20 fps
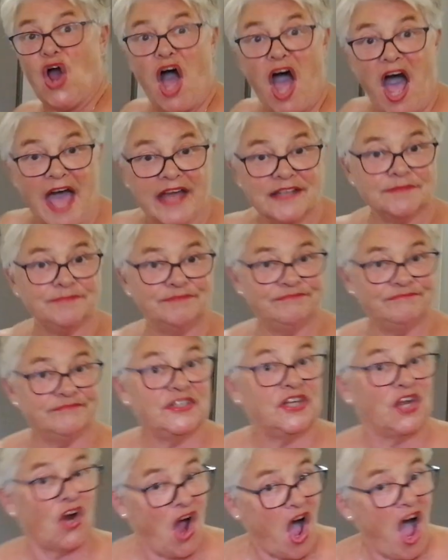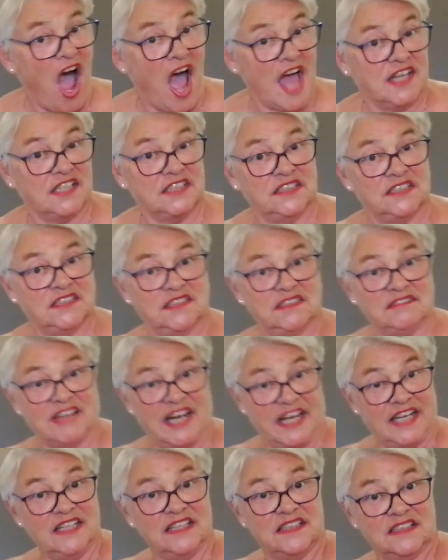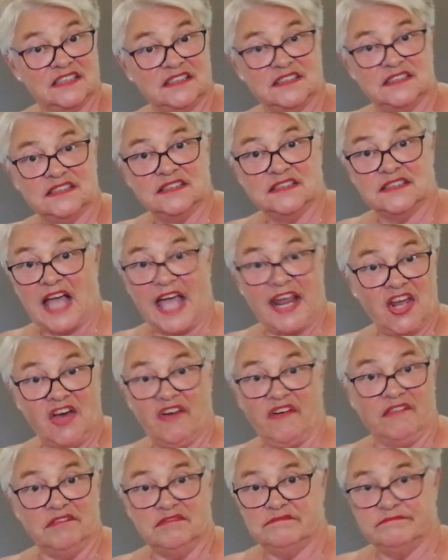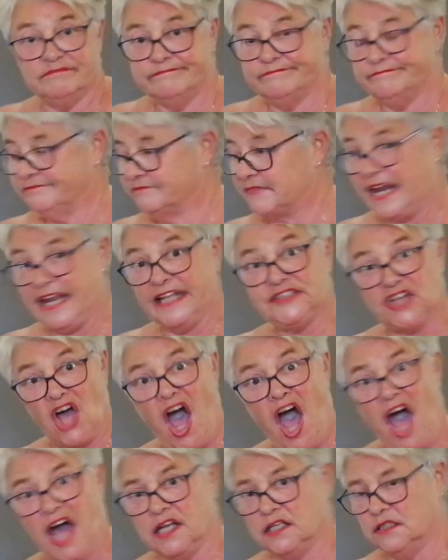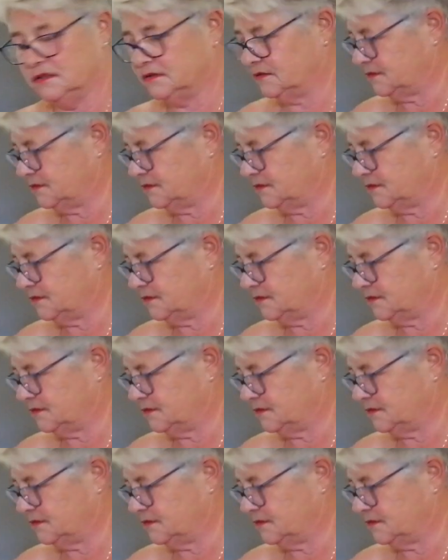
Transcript: hot, right? I know, it is hot.